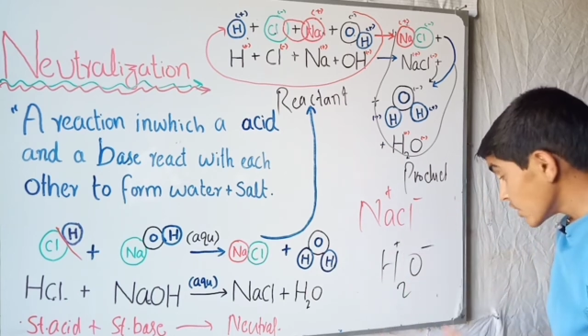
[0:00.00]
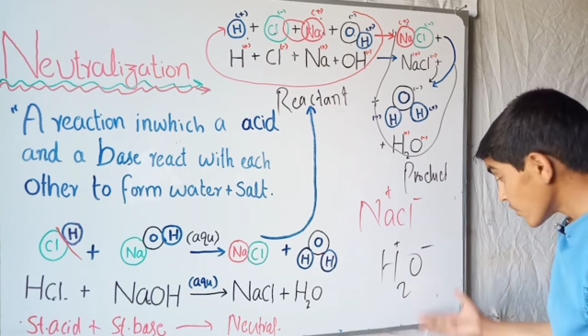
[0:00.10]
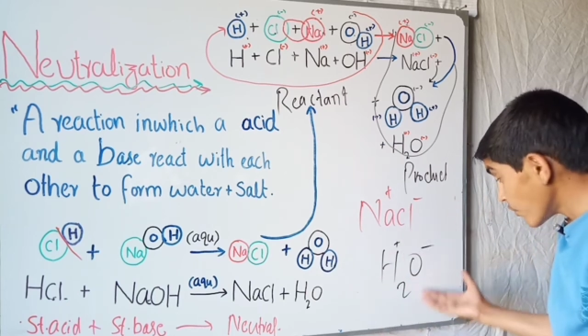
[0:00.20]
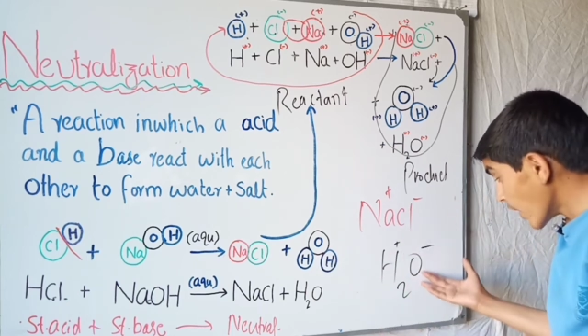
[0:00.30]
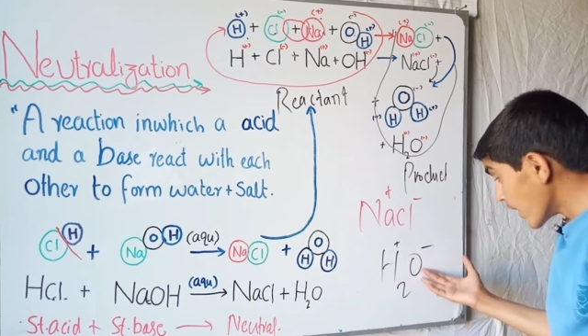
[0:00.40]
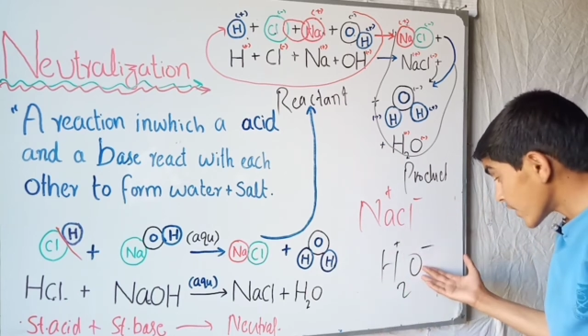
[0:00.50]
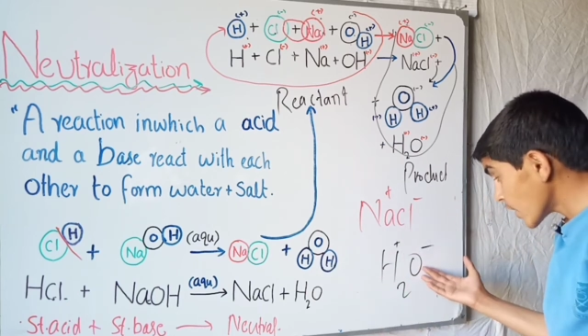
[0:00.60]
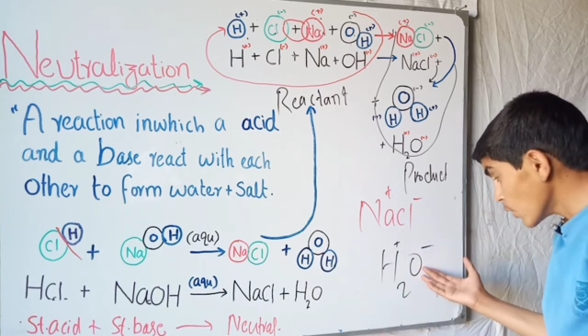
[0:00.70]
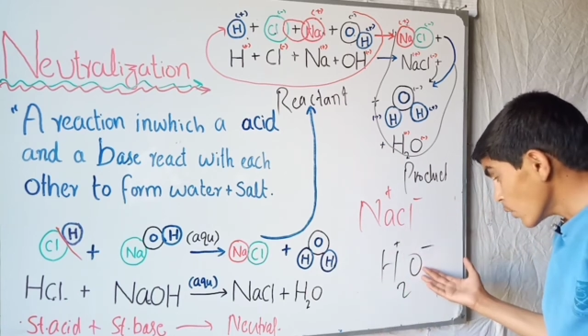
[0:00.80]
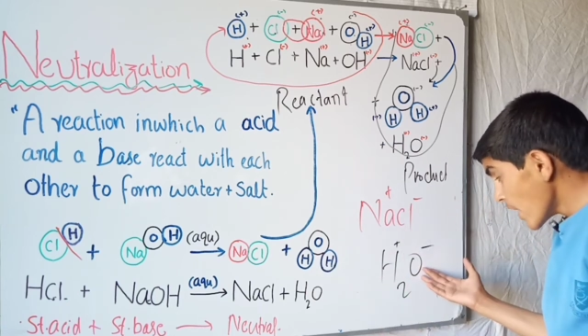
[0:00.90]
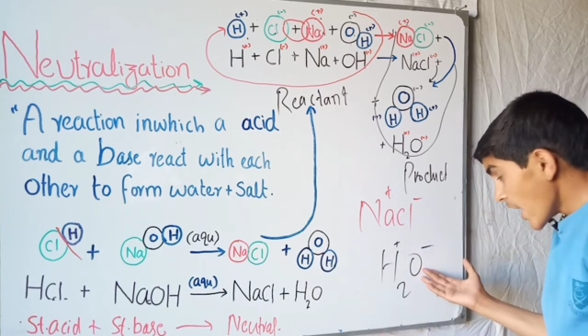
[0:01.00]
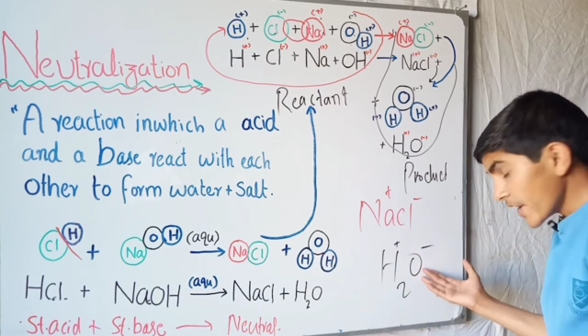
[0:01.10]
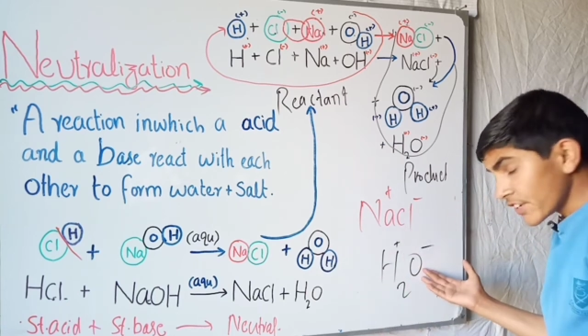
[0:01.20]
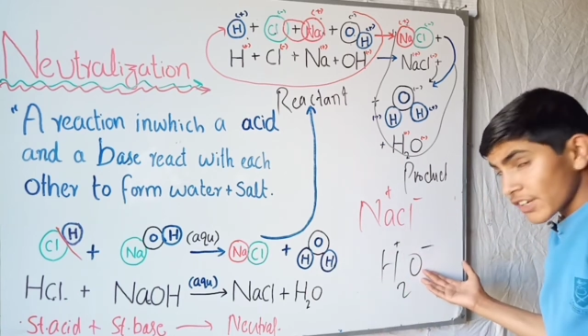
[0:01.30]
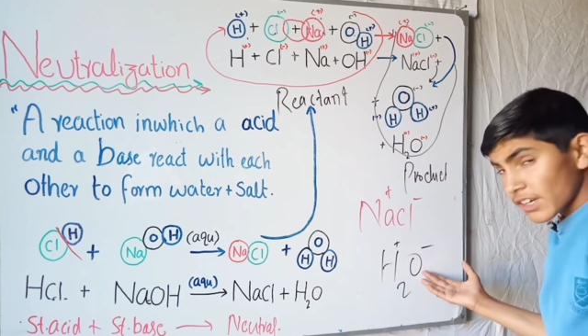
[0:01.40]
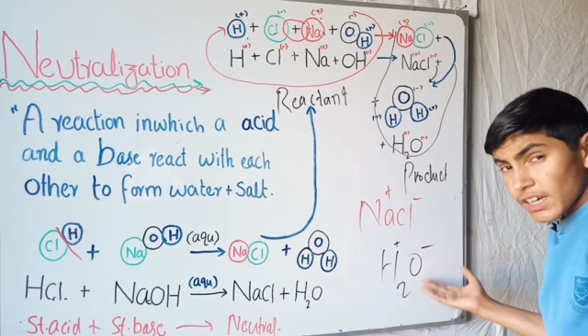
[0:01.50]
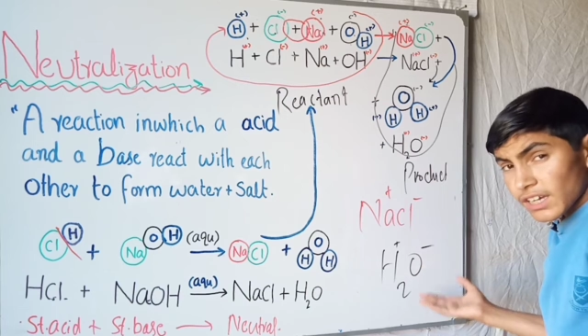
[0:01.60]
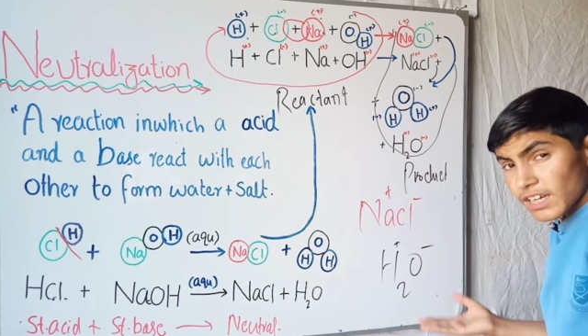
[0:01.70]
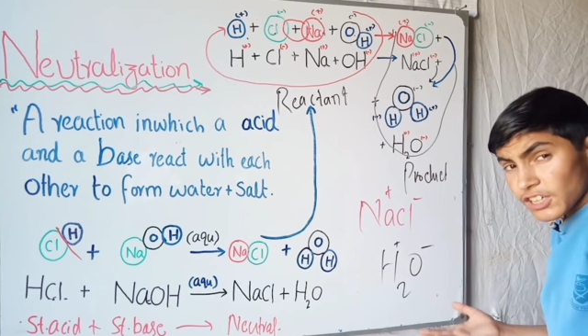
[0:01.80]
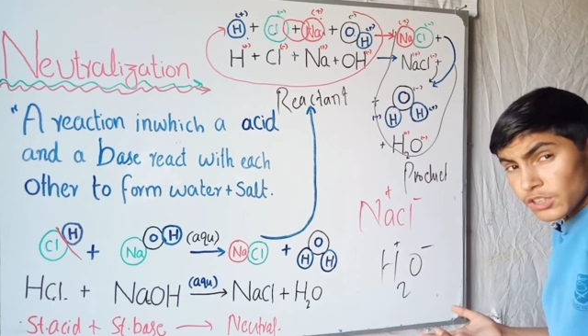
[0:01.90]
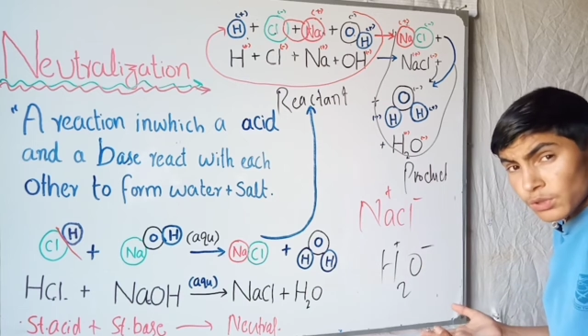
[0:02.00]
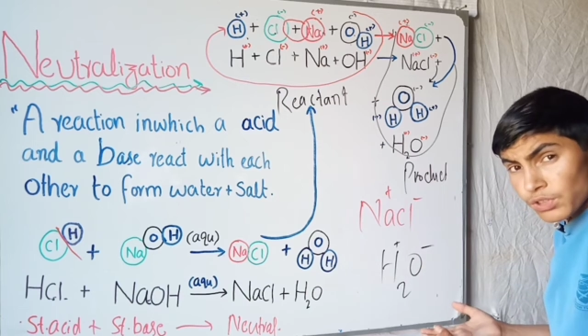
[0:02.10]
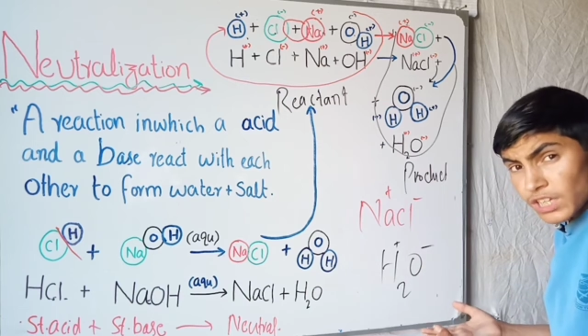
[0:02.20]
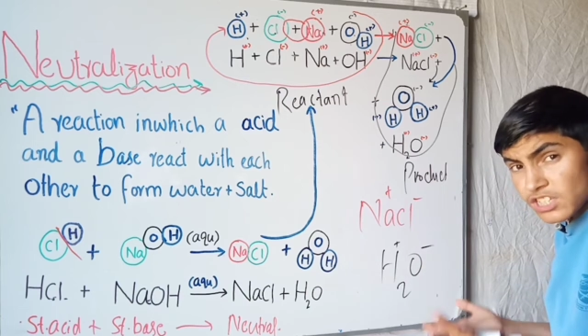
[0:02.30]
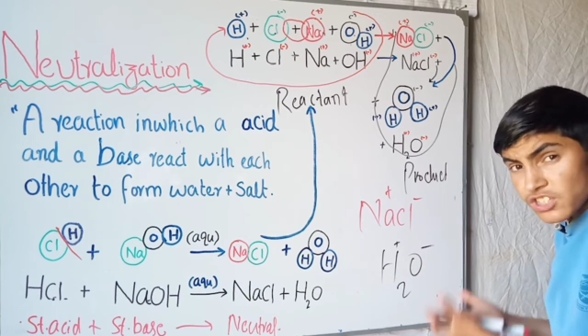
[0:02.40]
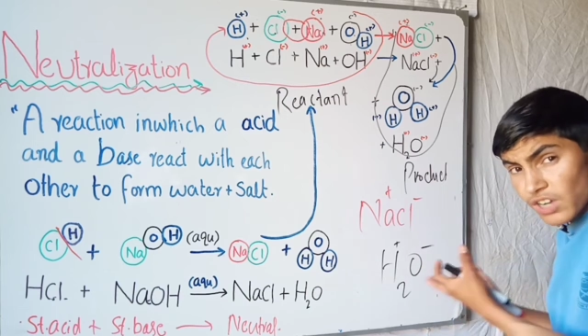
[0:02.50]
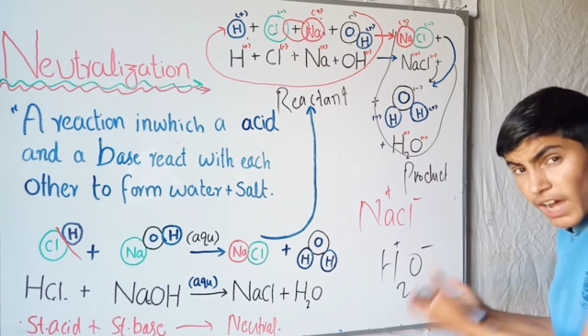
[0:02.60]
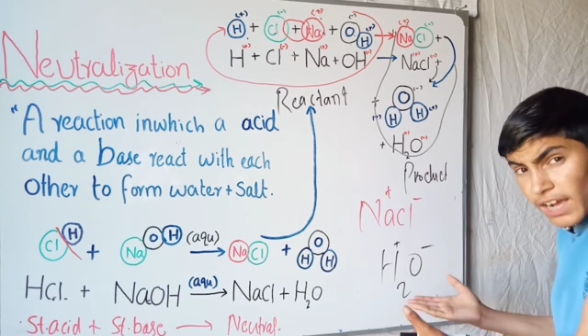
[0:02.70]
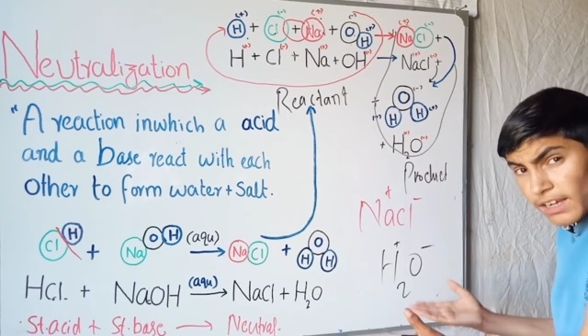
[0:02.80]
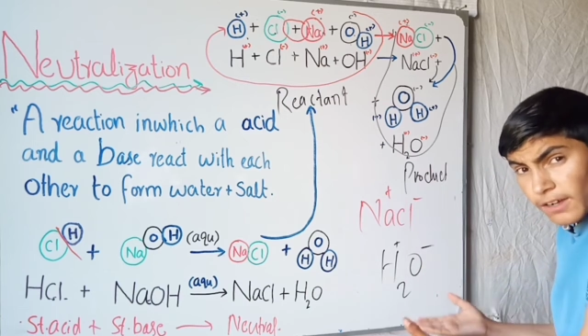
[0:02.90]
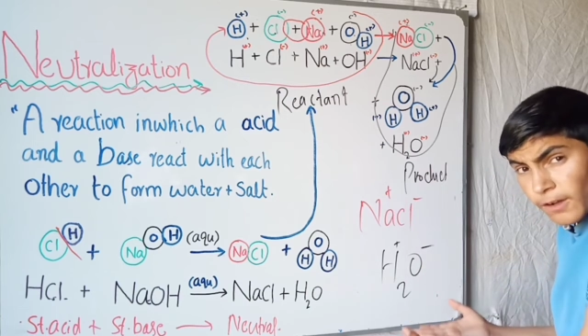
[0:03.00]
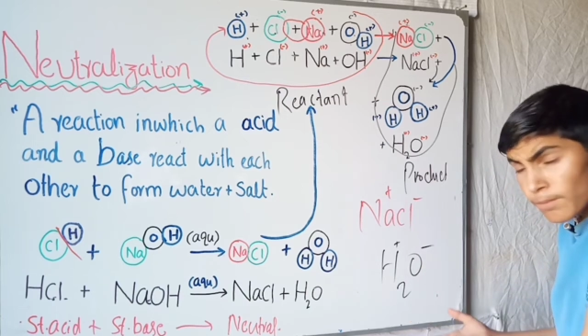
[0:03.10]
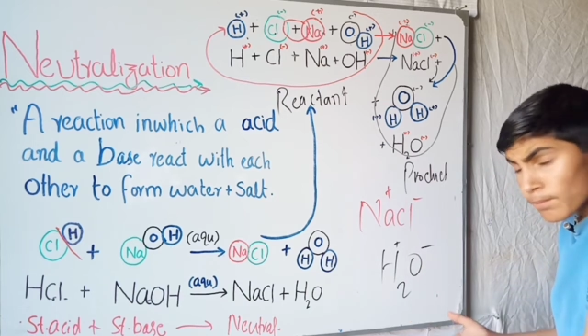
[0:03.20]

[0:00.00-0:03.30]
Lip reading: therefore it have electronegativity is strong,